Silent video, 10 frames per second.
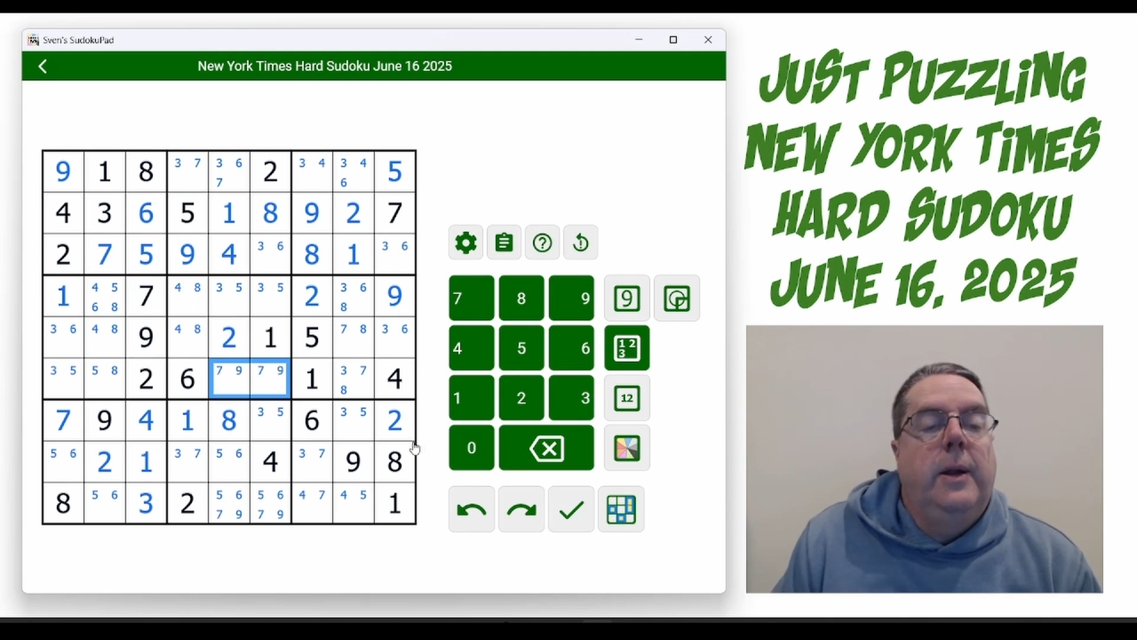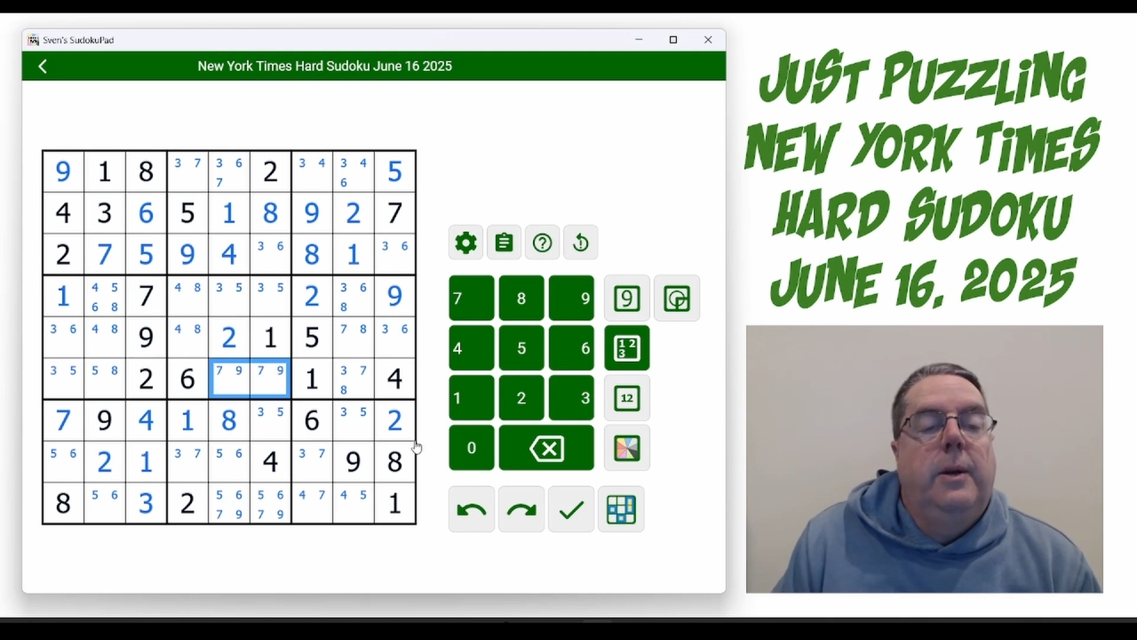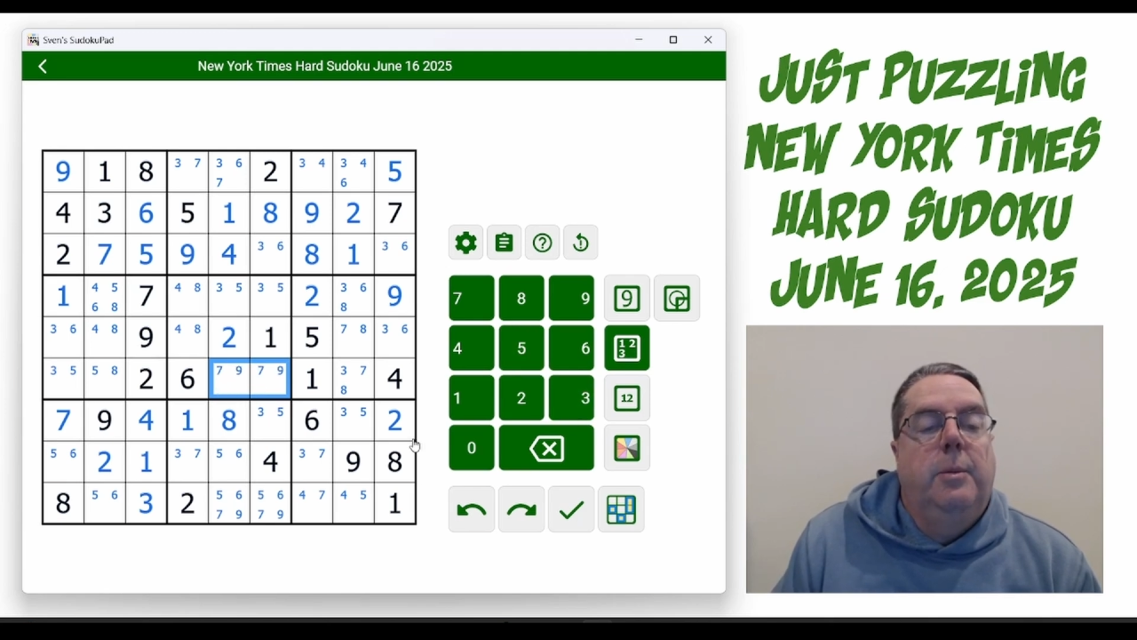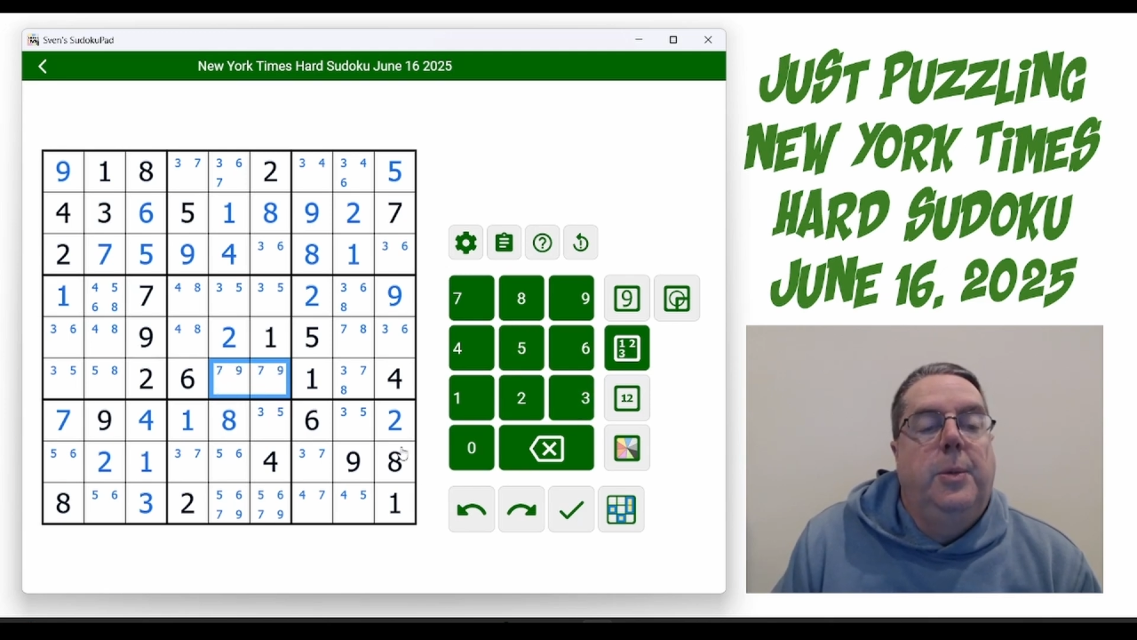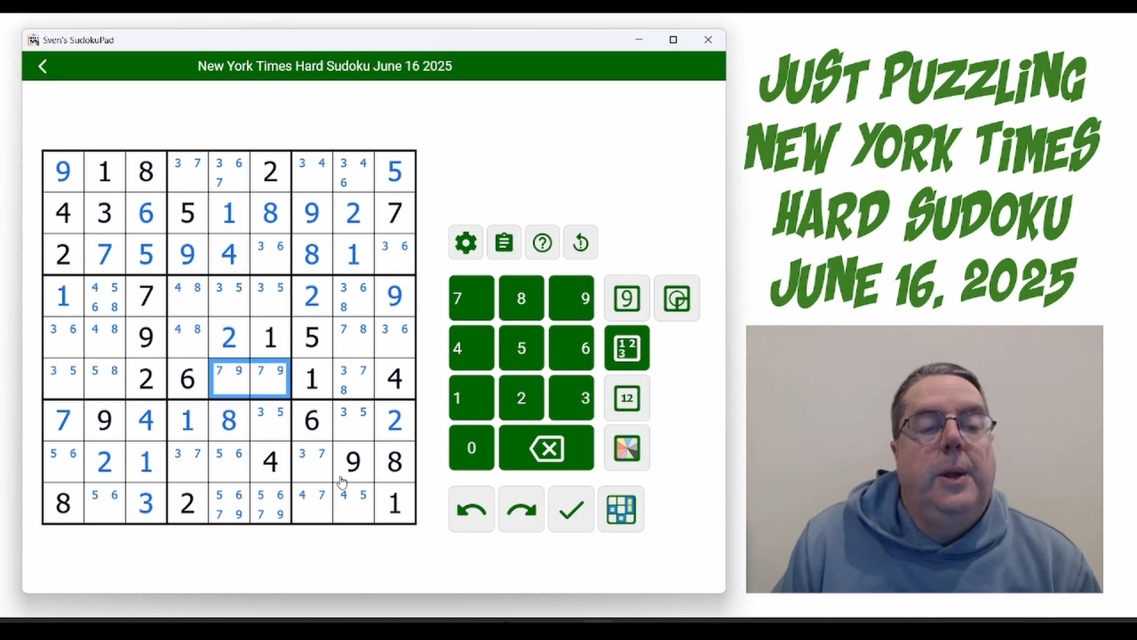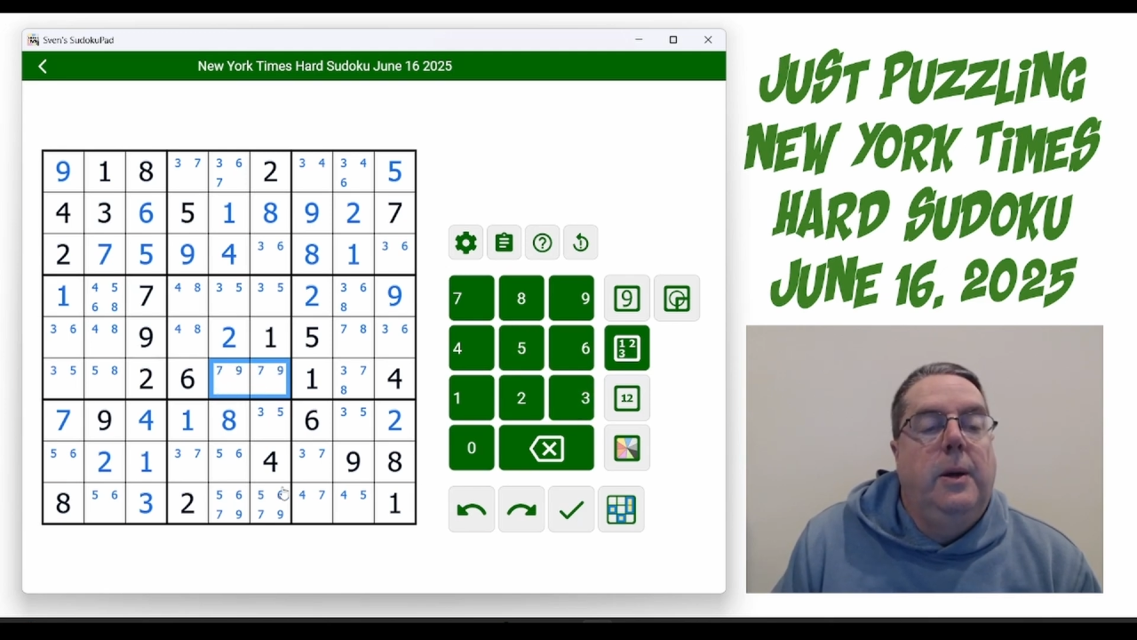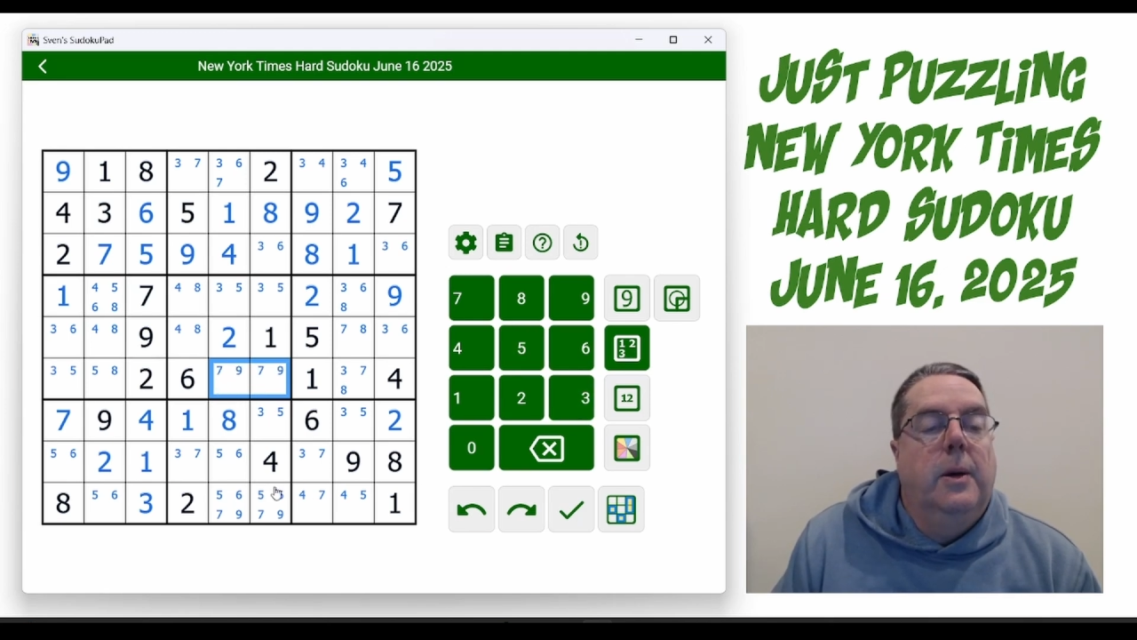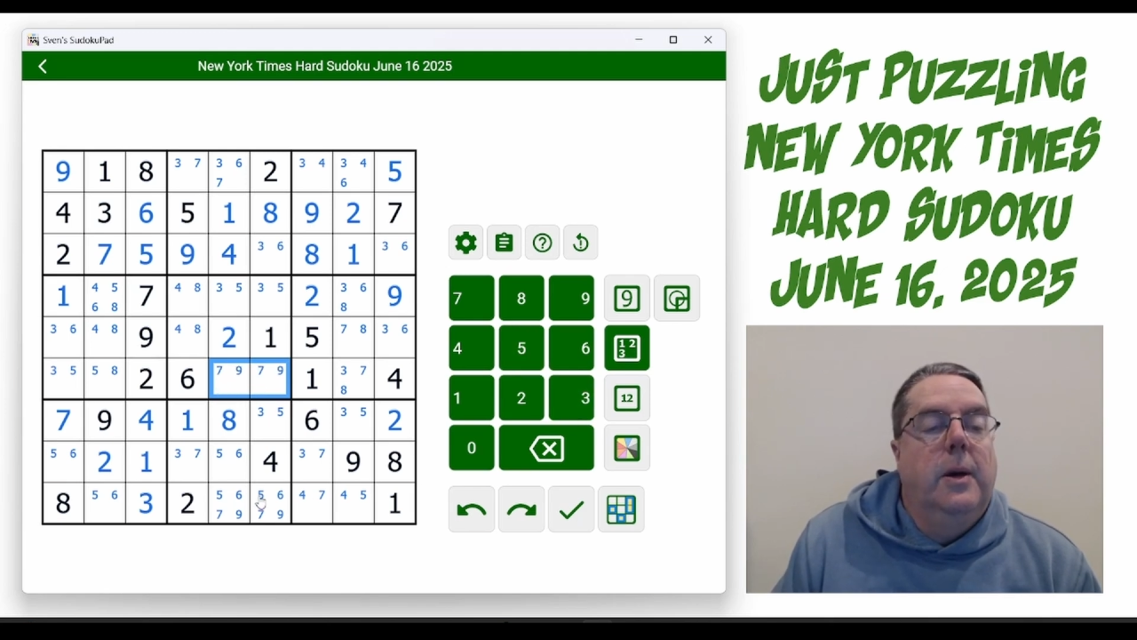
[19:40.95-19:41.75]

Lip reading: to be